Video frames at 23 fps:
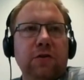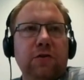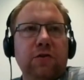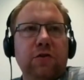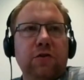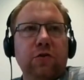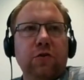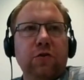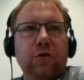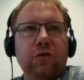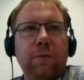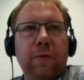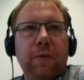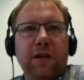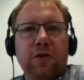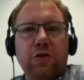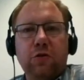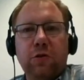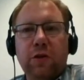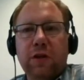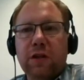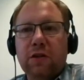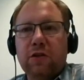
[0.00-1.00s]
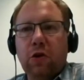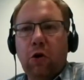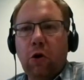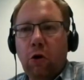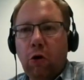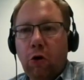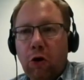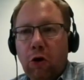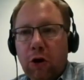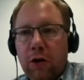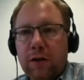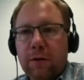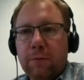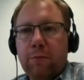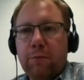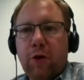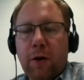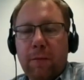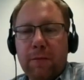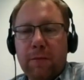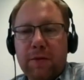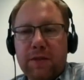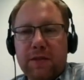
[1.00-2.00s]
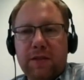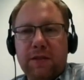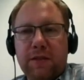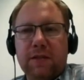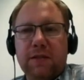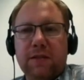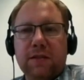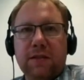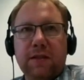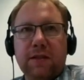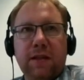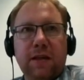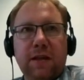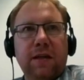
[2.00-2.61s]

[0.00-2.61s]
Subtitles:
to make sure that all the promises